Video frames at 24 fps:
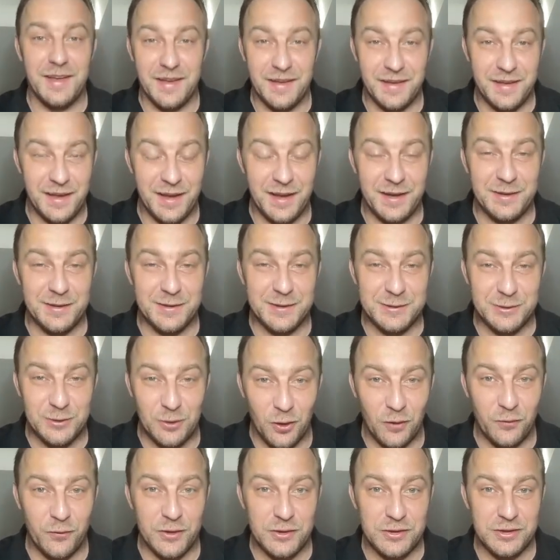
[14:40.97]
again,
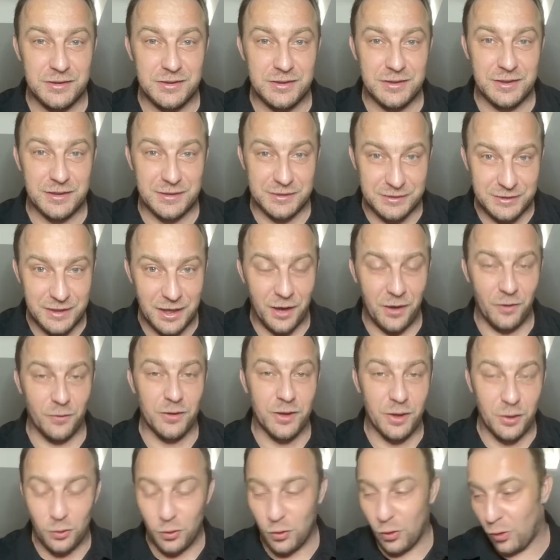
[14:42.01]
Stockfish is down
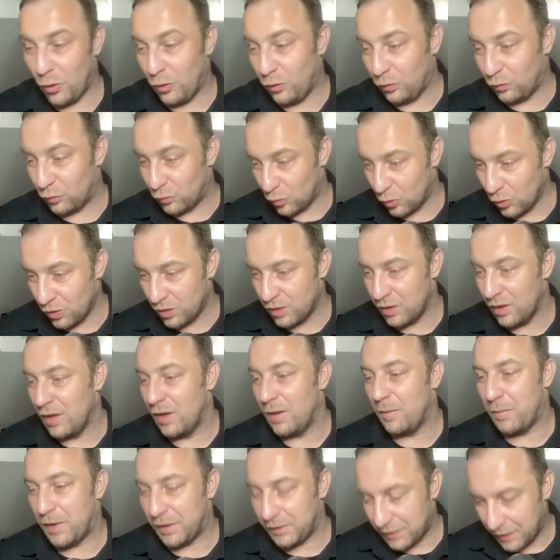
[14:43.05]
a whole rook,
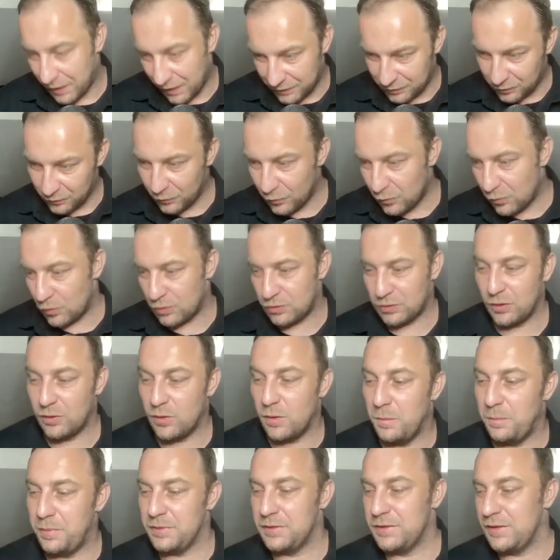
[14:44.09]
but has, of course, a
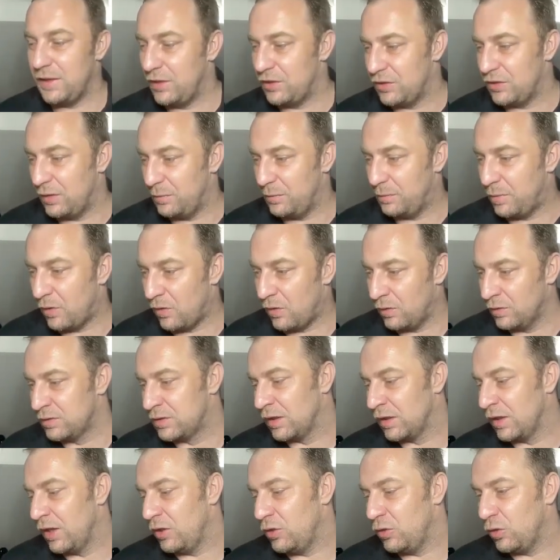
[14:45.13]
compensation in pawns.
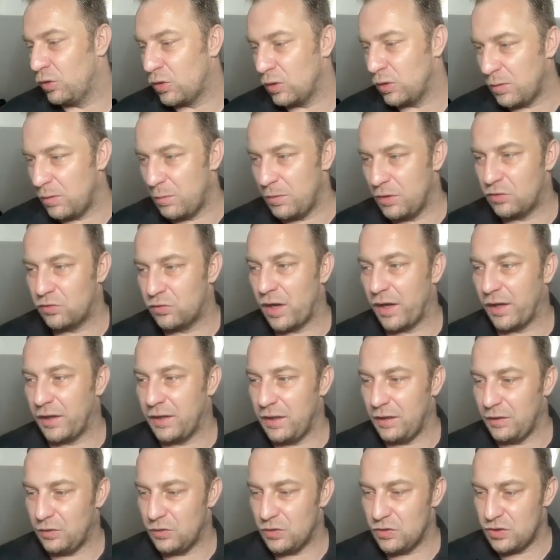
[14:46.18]
You could maybe try
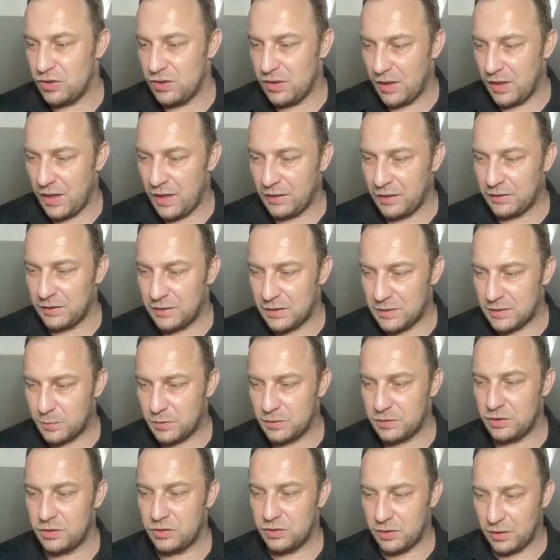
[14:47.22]
king to g8 in this
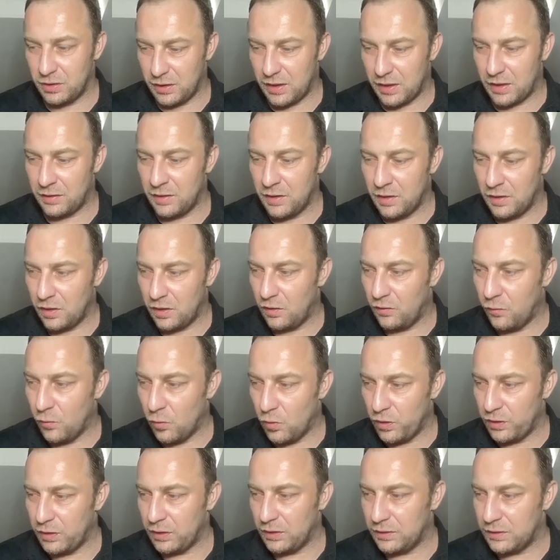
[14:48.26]
position, again,
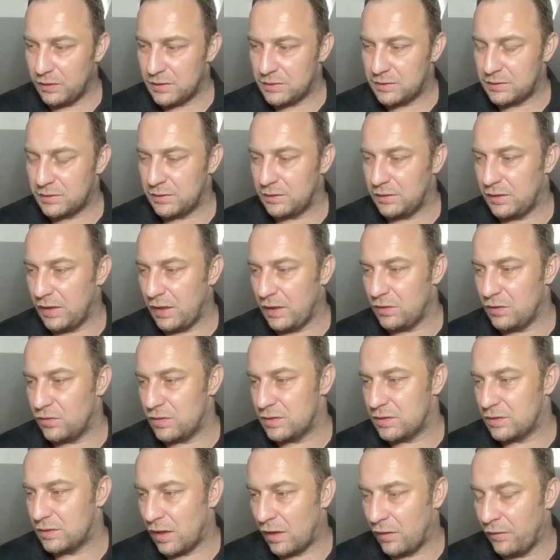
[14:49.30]
avoiding this uh,
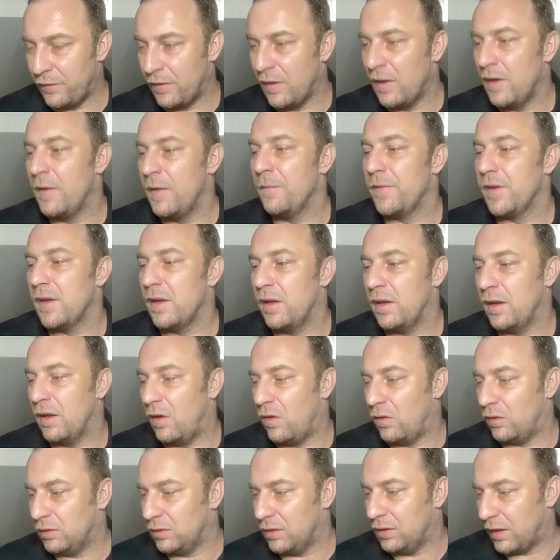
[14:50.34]
dangerous stuff uh,
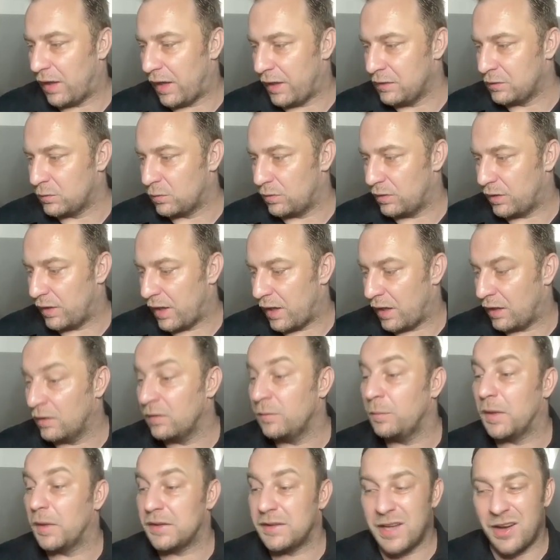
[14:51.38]
on the light square diagonal,
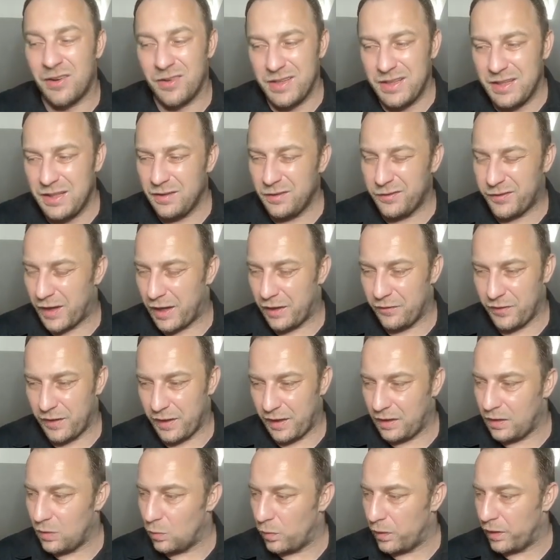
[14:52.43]
but now e5
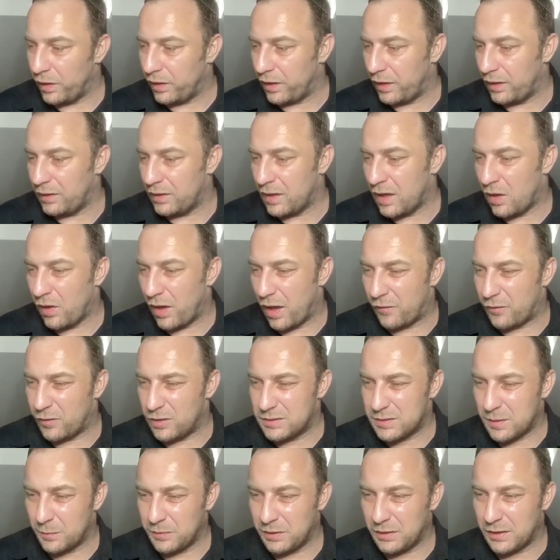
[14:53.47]
anyway. And now after
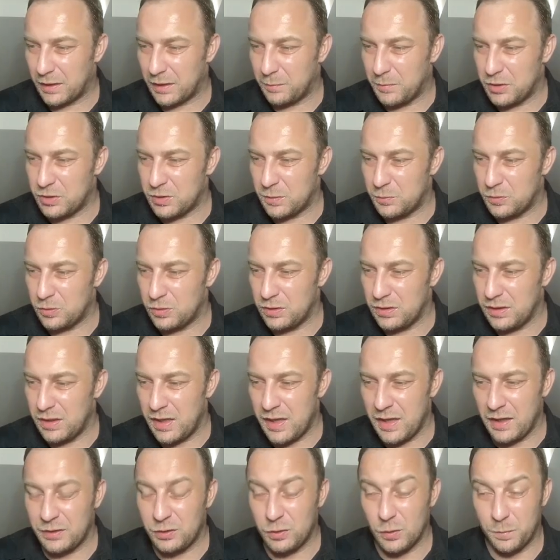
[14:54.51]
something like bishop to
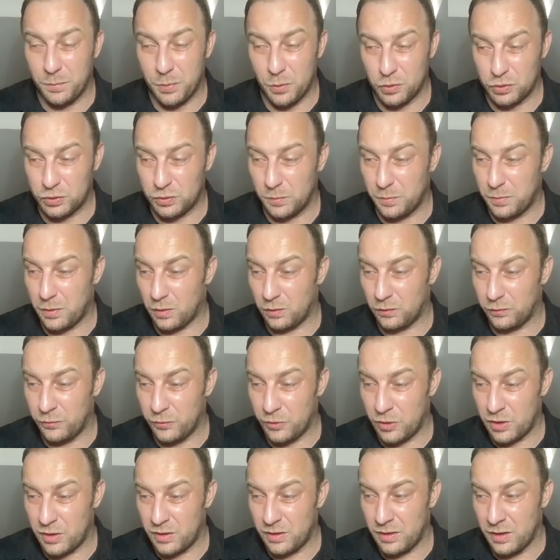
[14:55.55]
d8, you push the pawn
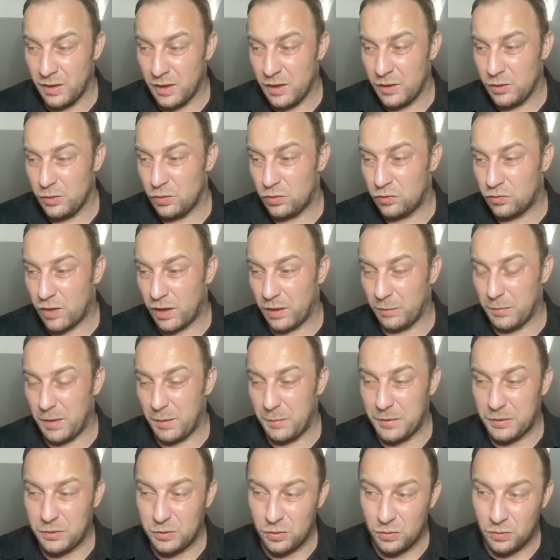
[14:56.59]
further. You're trying
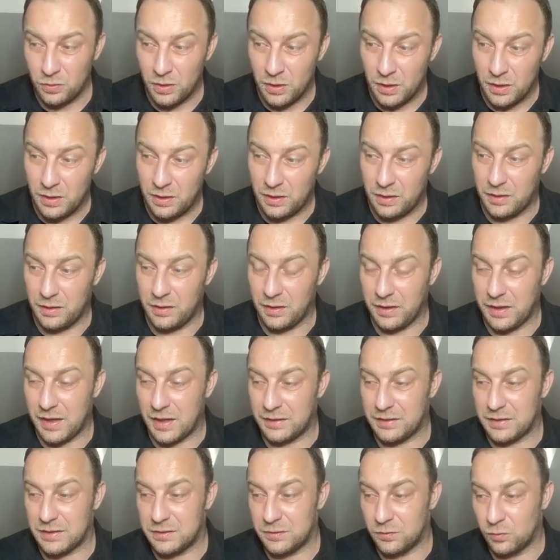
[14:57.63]
maybe to uh,
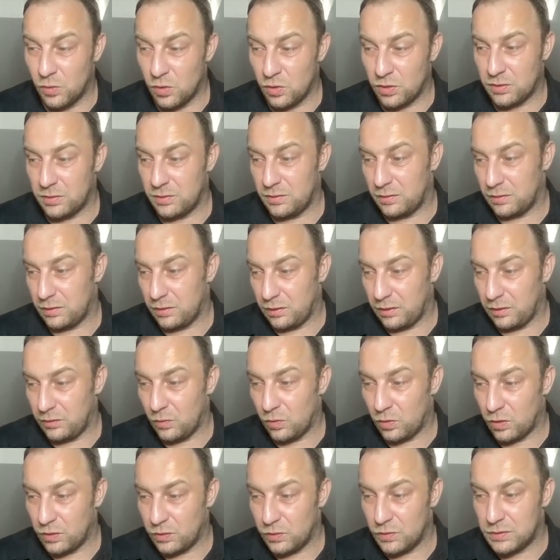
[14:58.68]
get this rook uh, in
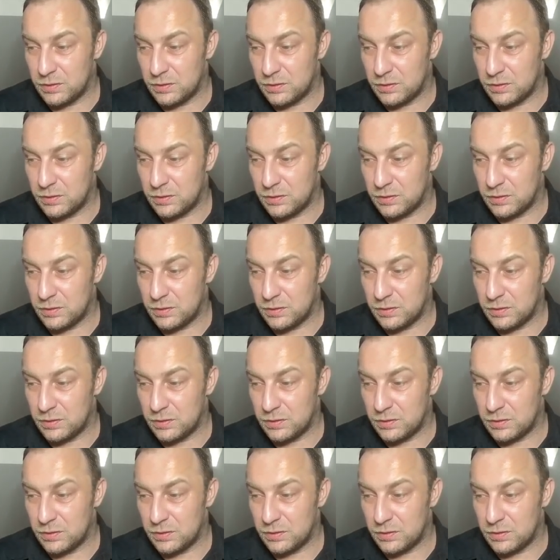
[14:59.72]
order to